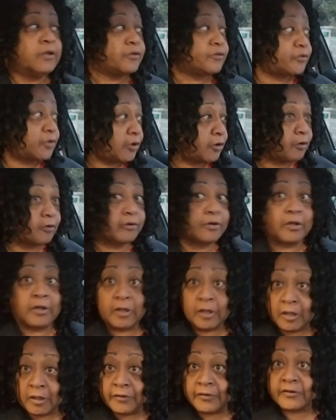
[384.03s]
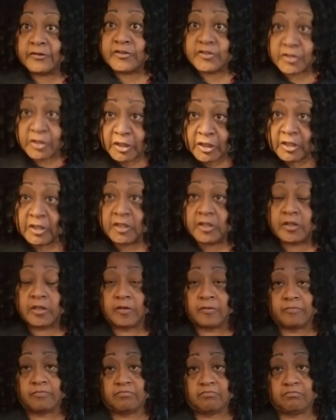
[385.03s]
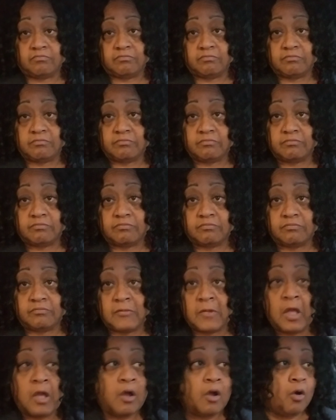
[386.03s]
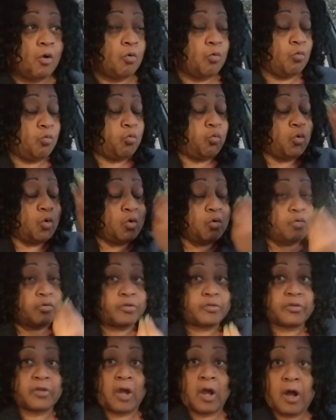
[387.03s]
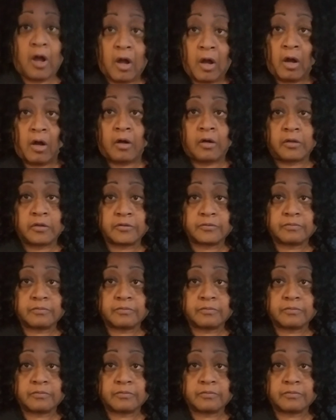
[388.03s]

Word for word: turn the other cheek, woo saw.